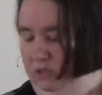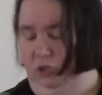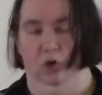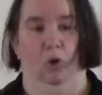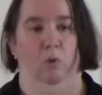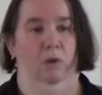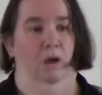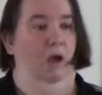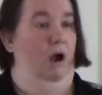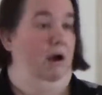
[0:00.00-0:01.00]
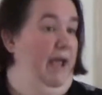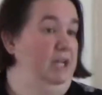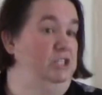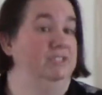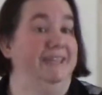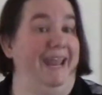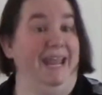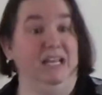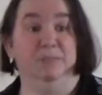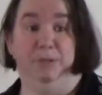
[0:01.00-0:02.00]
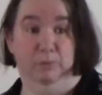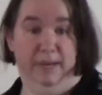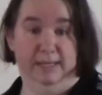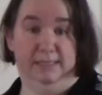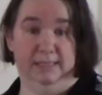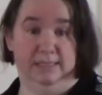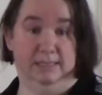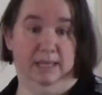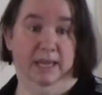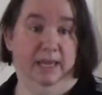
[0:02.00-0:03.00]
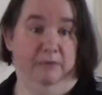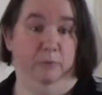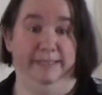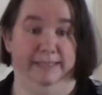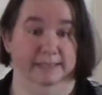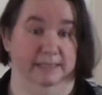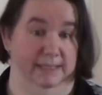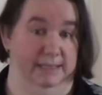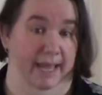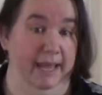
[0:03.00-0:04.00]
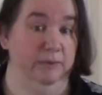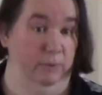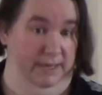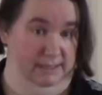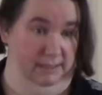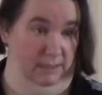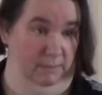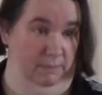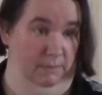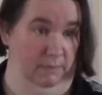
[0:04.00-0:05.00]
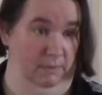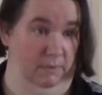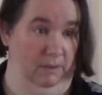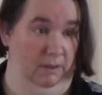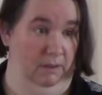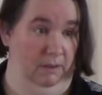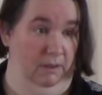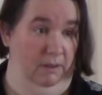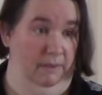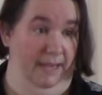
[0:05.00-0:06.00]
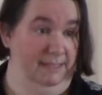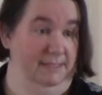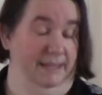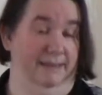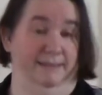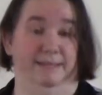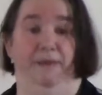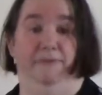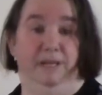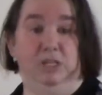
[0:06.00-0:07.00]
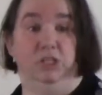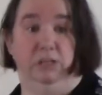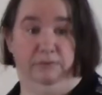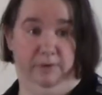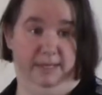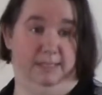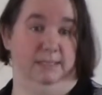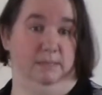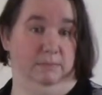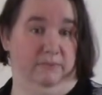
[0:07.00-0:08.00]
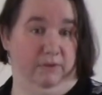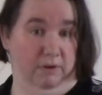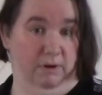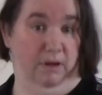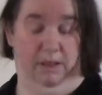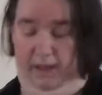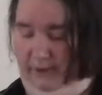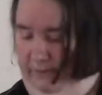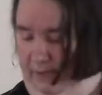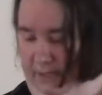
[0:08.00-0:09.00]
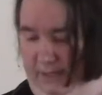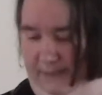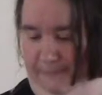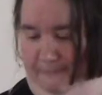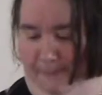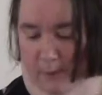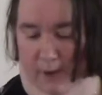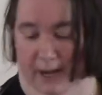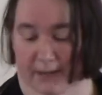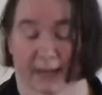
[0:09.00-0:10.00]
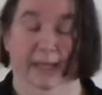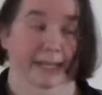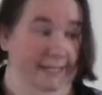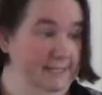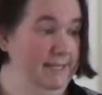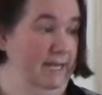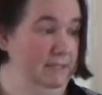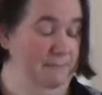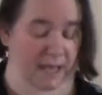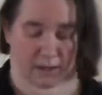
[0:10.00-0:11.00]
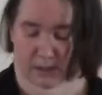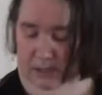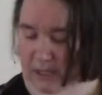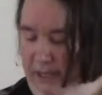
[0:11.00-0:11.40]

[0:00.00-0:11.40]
So our actions can't be racist if we didn't intend racism. That's like the definition of racism for a lot of us, right? Intent matters.